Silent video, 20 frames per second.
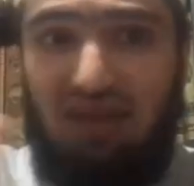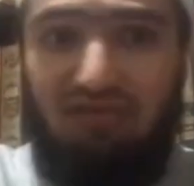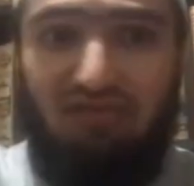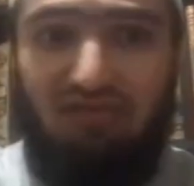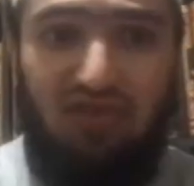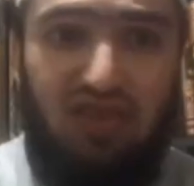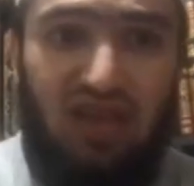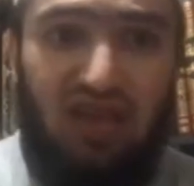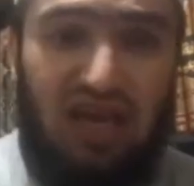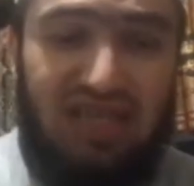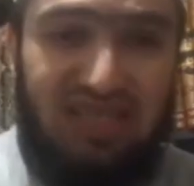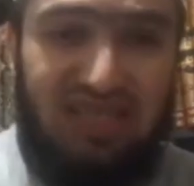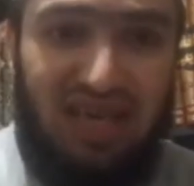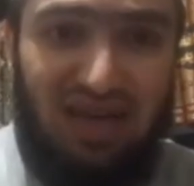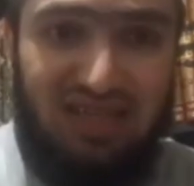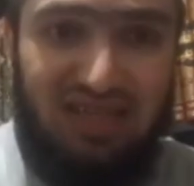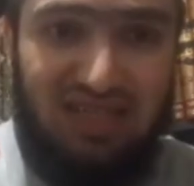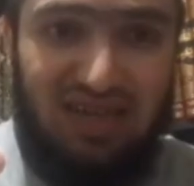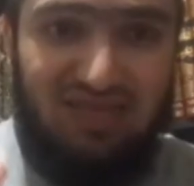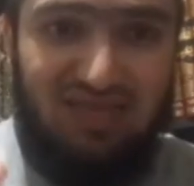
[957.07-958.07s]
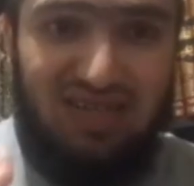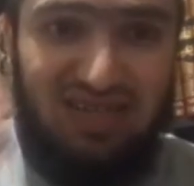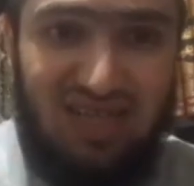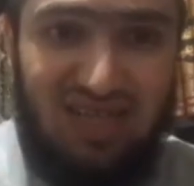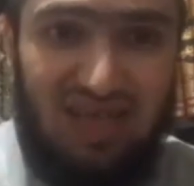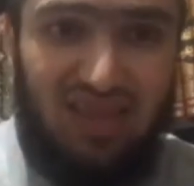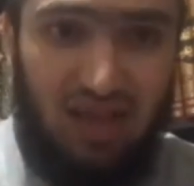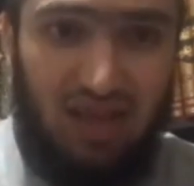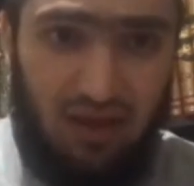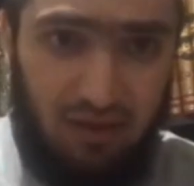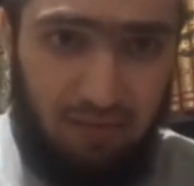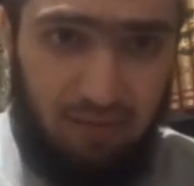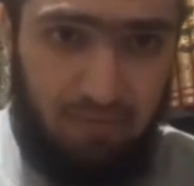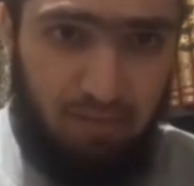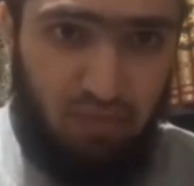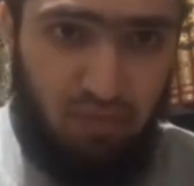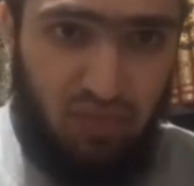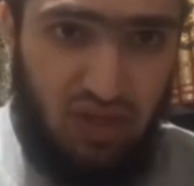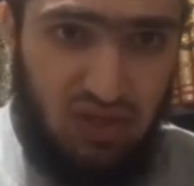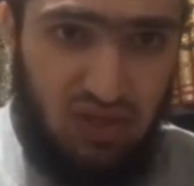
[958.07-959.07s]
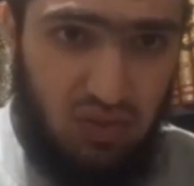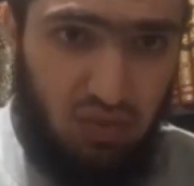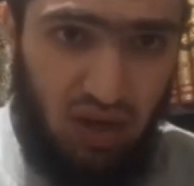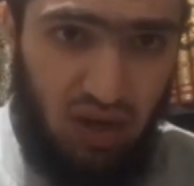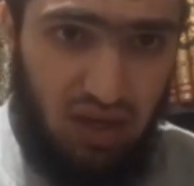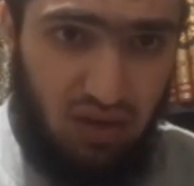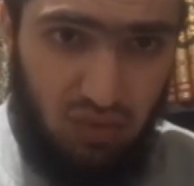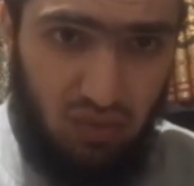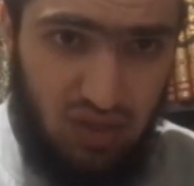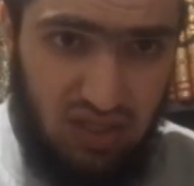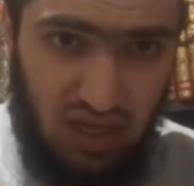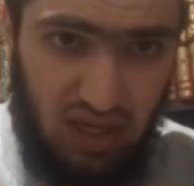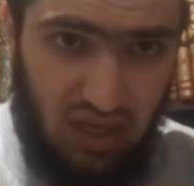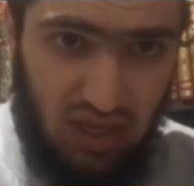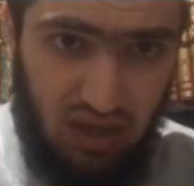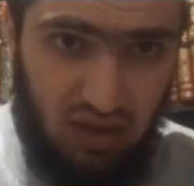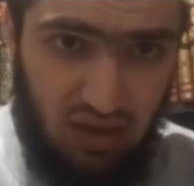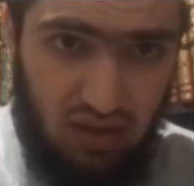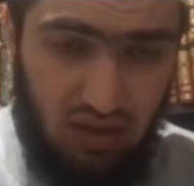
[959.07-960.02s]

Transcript: everything and see ourselves as nothing subhanahu wa ta'ala.